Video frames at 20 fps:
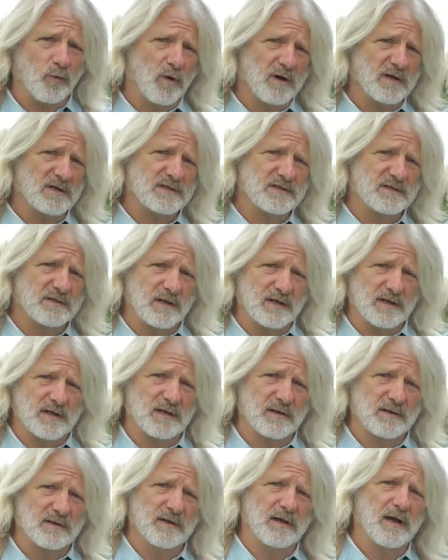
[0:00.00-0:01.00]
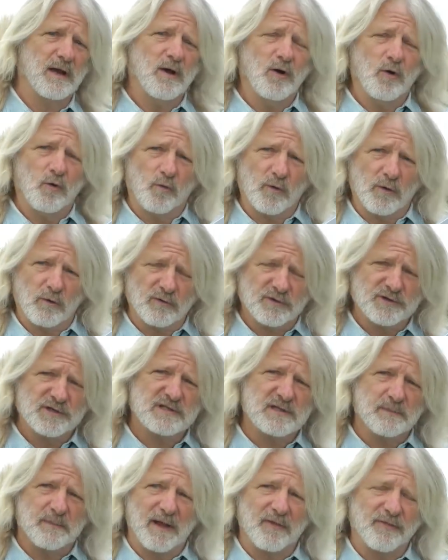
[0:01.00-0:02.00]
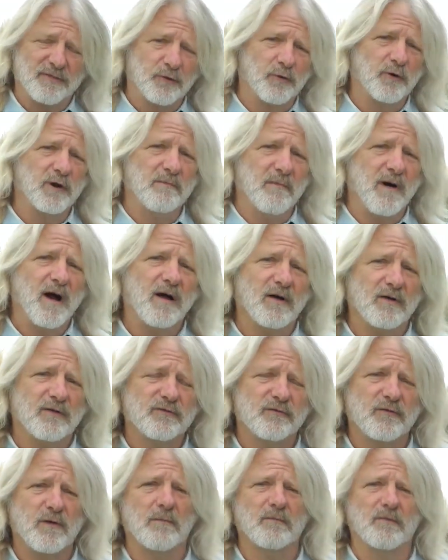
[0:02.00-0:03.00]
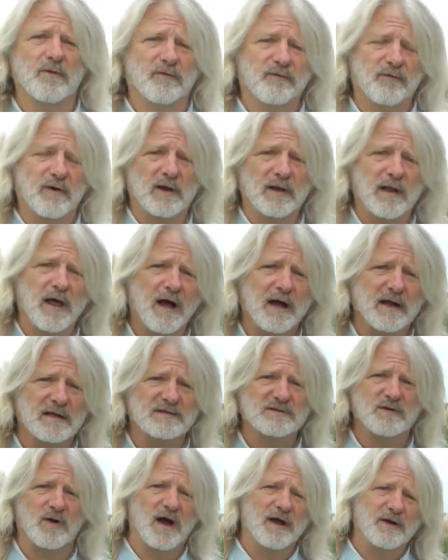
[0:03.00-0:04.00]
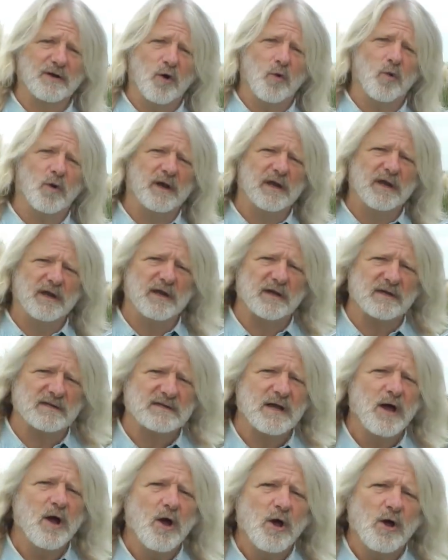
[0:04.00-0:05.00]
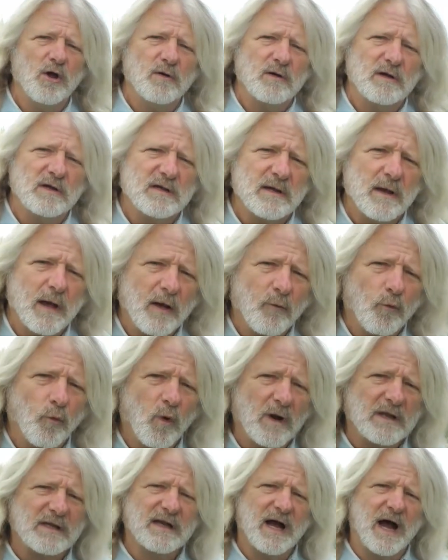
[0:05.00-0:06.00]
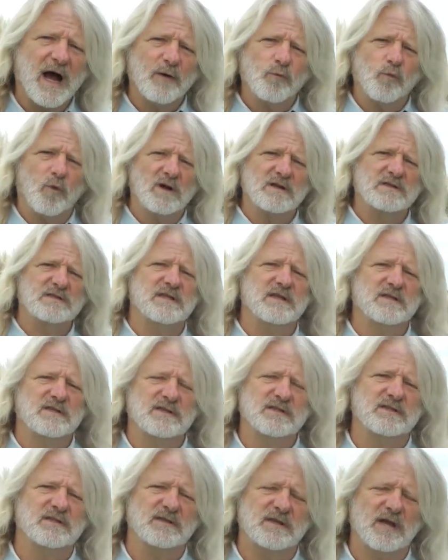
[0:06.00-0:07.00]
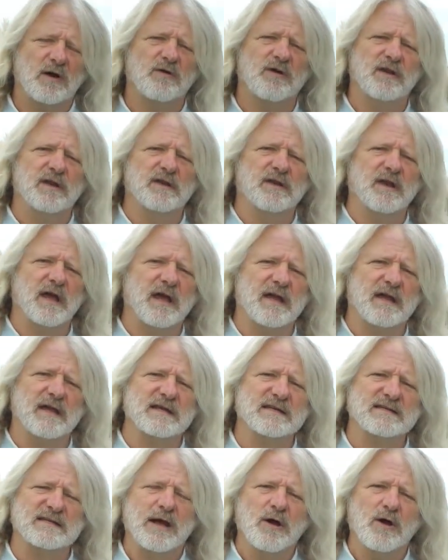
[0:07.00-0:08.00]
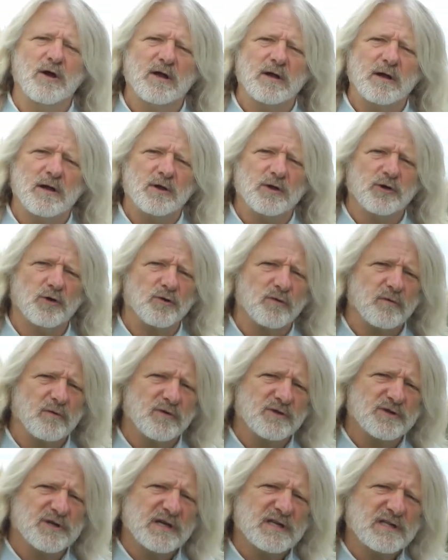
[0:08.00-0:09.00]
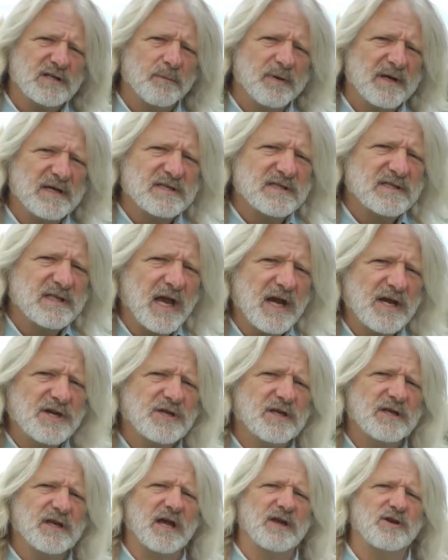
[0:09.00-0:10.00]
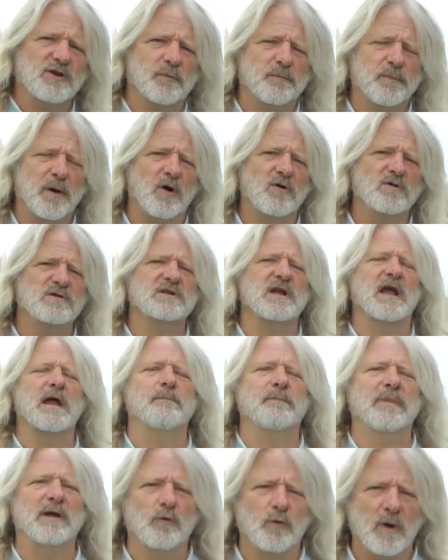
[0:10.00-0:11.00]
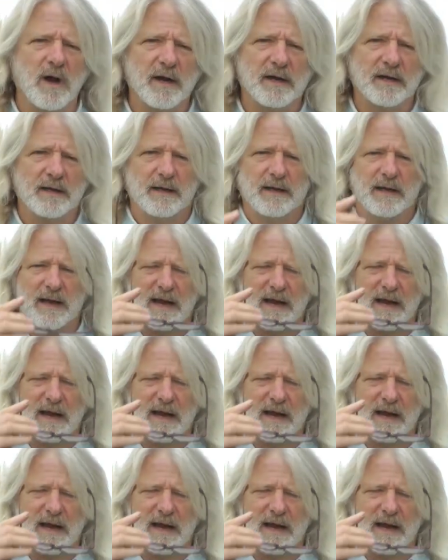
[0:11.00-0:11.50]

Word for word: was. Uh, we were just about 30 miles from the front line. So I know what it is. What God wants to tell you today is you're, just to be stationed at your post and be ready.